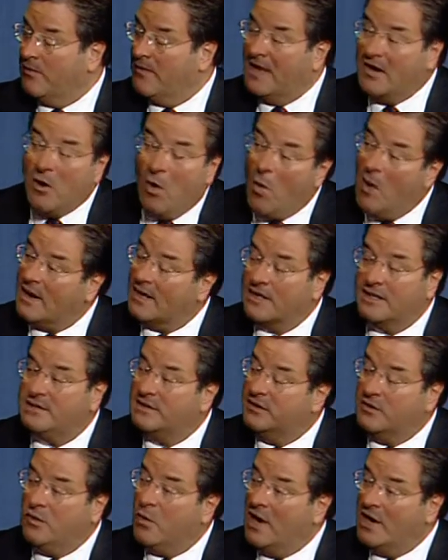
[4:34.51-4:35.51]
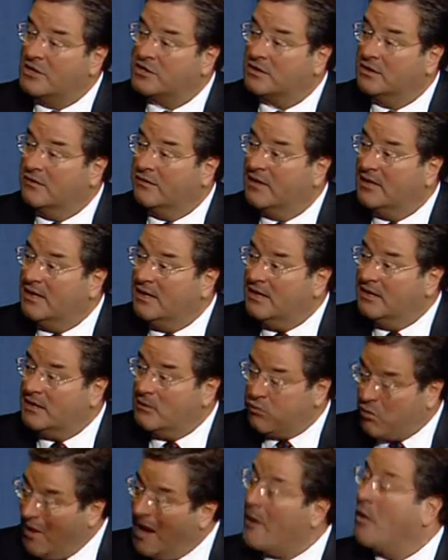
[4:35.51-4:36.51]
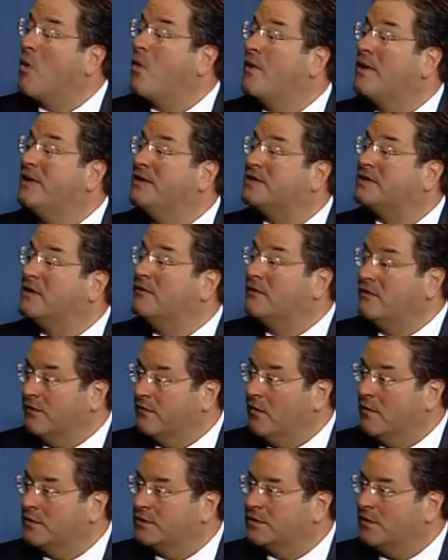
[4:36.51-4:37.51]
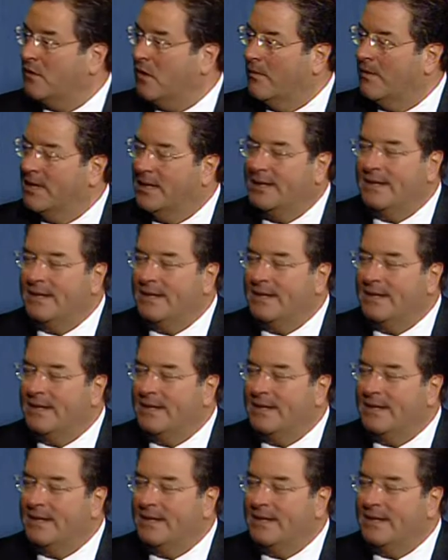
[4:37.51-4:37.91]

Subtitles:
They don't want a continuation of the priorities of the first term.